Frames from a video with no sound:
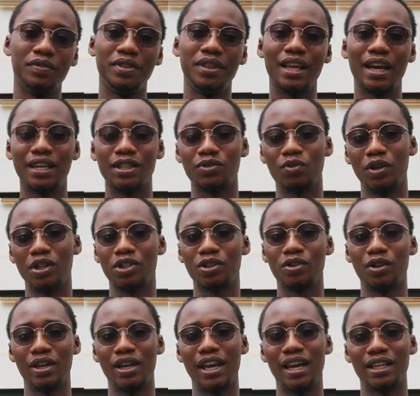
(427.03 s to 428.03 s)
that which
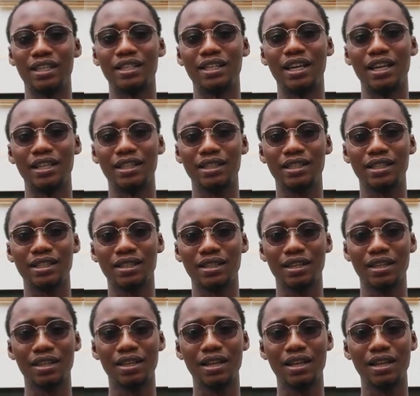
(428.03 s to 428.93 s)
connects us,